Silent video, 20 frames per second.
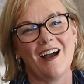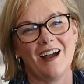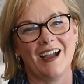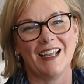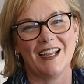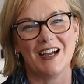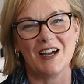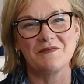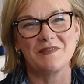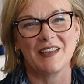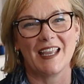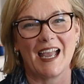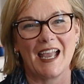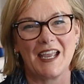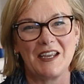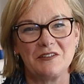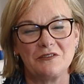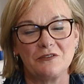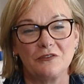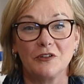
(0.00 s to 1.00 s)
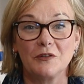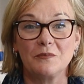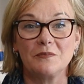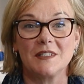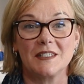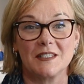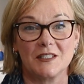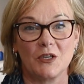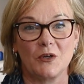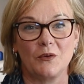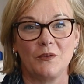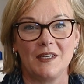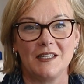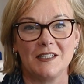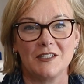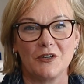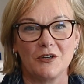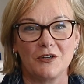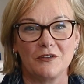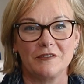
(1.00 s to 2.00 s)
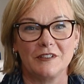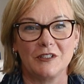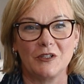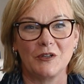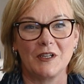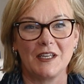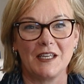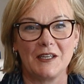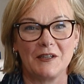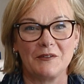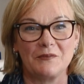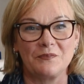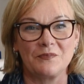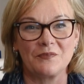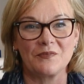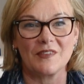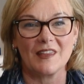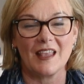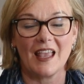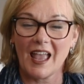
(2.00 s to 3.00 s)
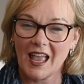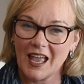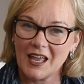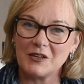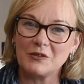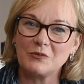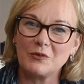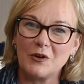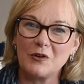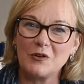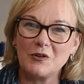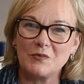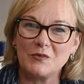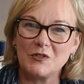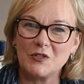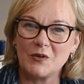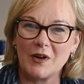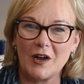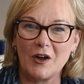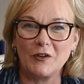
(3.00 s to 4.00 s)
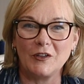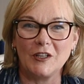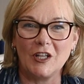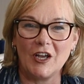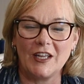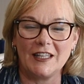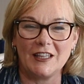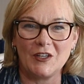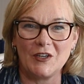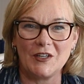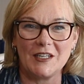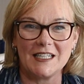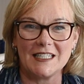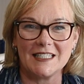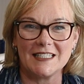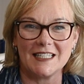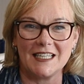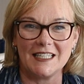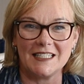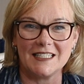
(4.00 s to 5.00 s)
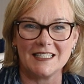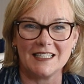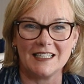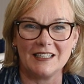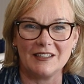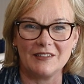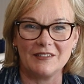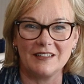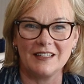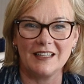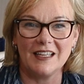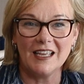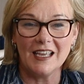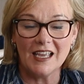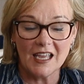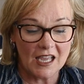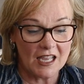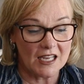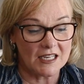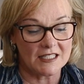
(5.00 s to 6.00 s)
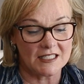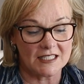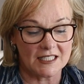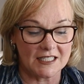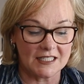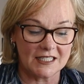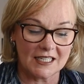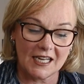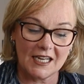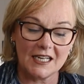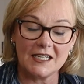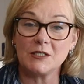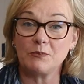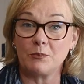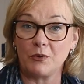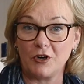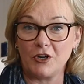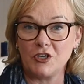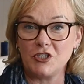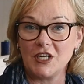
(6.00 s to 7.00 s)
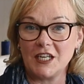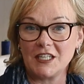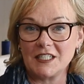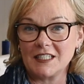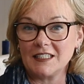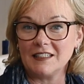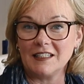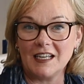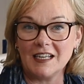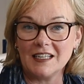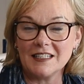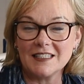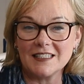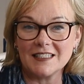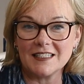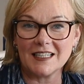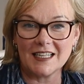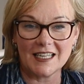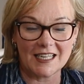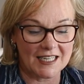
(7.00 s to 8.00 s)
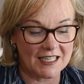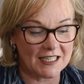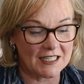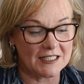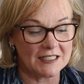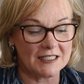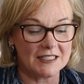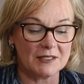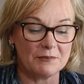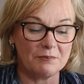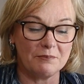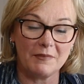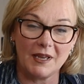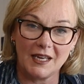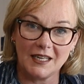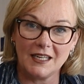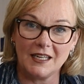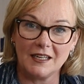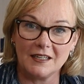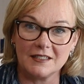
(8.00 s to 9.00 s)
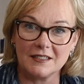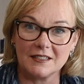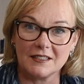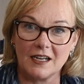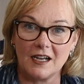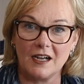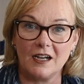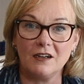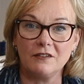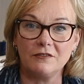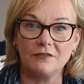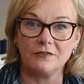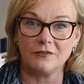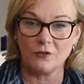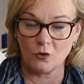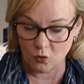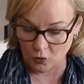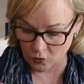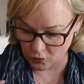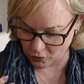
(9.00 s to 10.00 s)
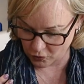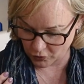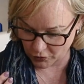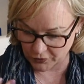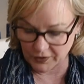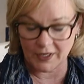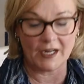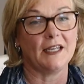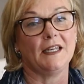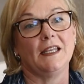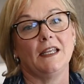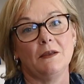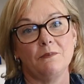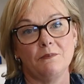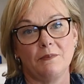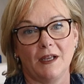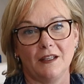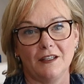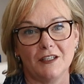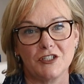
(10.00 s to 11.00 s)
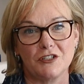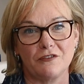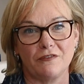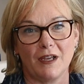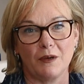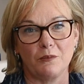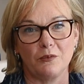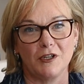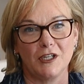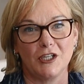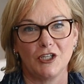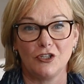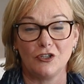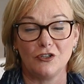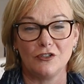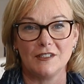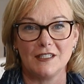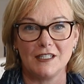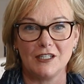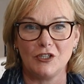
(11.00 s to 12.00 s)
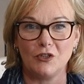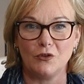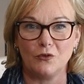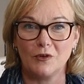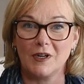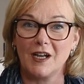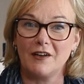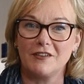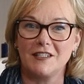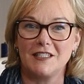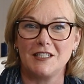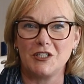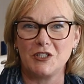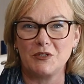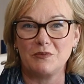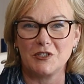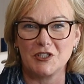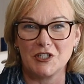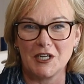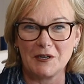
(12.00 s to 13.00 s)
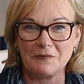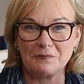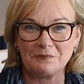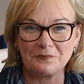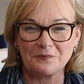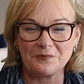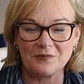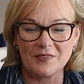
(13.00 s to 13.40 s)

Hi, I'm Kate from Sew Into Overlocking and welcome to our online learning centre. Today's project class is making a scarf or creating embellished fabric using your Coverstitch machine.